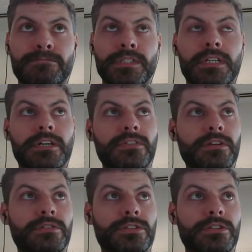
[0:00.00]
forget
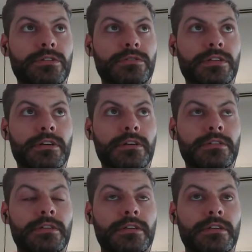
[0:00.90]
what the drug was called.
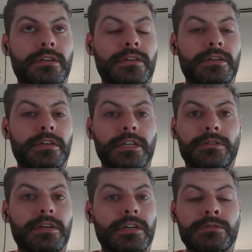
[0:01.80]

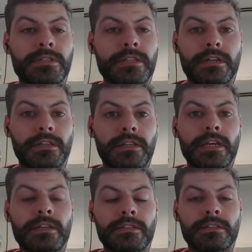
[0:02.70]
Anyway, it was
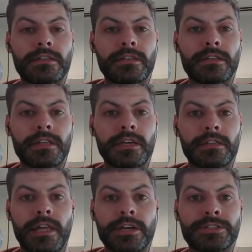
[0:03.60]
late
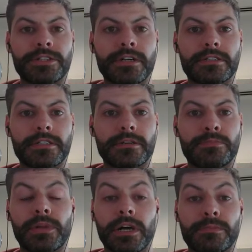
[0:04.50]
last year. I did a
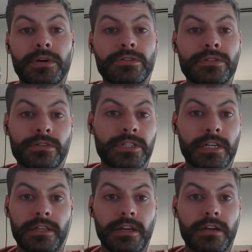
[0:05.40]
blog post, so check
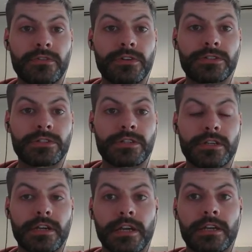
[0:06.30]
that out if you're
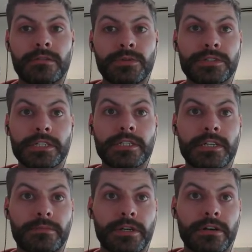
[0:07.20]
interested. I get into more
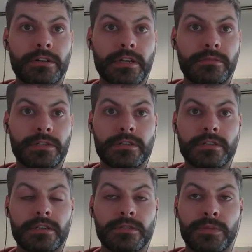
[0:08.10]
detail about Alzheimer's
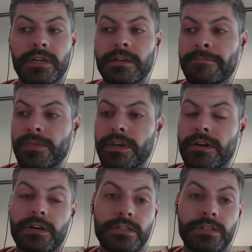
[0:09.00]
disease, but all the